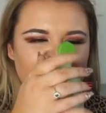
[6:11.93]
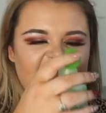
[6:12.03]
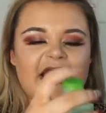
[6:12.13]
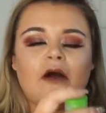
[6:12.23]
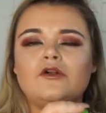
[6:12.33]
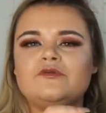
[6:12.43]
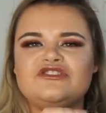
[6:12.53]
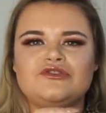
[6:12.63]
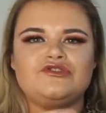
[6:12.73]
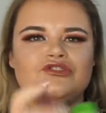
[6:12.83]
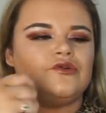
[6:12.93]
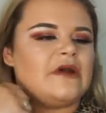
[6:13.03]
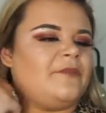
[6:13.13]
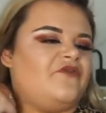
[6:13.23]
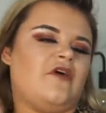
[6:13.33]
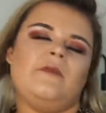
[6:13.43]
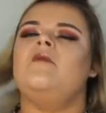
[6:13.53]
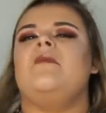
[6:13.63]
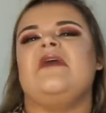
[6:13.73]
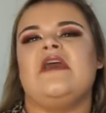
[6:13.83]
And I always use toner before I
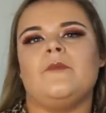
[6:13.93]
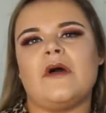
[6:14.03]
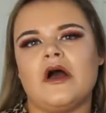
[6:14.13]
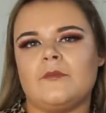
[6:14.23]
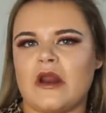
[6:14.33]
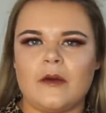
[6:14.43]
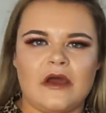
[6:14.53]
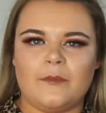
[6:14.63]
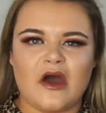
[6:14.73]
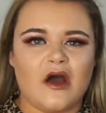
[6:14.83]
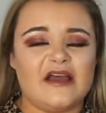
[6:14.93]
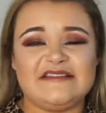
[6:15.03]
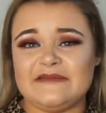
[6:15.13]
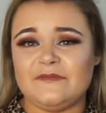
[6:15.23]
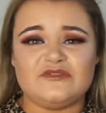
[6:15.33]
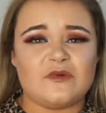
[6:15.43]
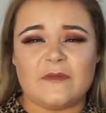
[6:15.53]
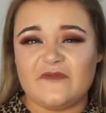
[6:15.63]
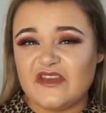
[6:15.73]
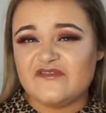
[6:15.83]
put my makeup on, blah, blah, blah. And Simple's one of
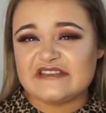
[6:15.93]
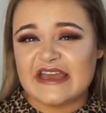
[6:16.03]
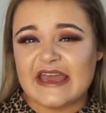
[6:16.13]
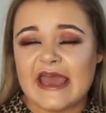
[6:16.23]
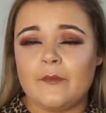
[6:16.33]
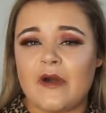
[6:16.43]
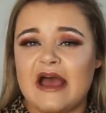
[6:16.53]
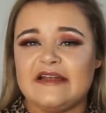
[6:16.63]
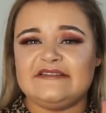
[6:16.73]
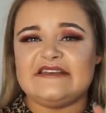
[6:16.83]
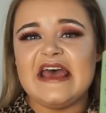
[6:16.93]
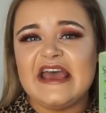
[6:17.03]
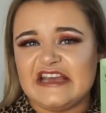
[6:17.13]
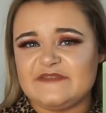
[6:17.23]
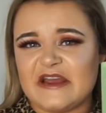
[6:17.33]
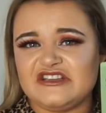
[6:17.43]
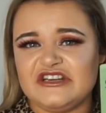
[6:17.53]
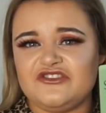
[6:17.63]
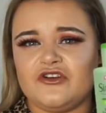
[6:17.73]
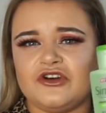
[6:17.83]
my favourite skincare brands,
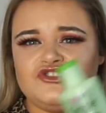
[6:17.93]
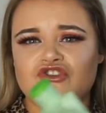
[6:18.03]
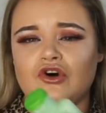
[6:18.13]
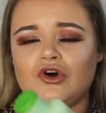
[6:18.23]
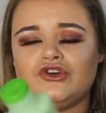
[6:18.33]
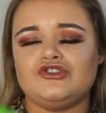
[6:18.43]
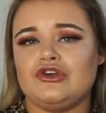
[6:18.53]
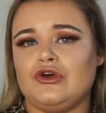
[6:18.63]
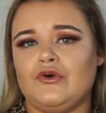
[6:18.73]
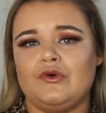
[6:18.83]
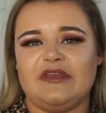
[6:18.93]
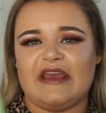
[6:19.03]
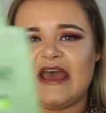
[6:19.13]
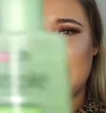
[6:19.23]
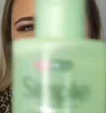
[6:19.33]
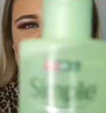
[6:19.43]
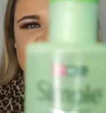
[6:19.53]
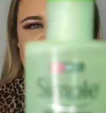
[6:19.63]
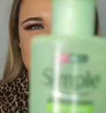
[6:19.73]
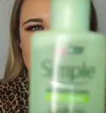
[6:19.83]
especially drugstore. So, yeah, I just
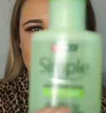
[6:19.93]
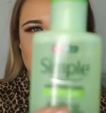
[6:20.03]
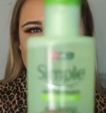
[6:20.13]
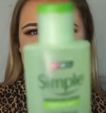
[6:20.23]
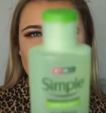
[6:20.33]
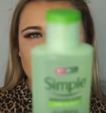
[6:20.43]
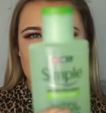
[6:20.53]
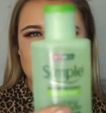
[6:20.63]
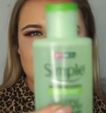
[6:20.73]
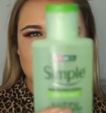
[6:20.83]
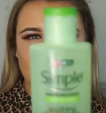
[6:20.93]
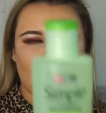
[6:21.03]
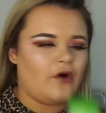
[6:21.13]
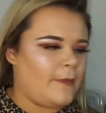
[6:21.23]
decided to get this for a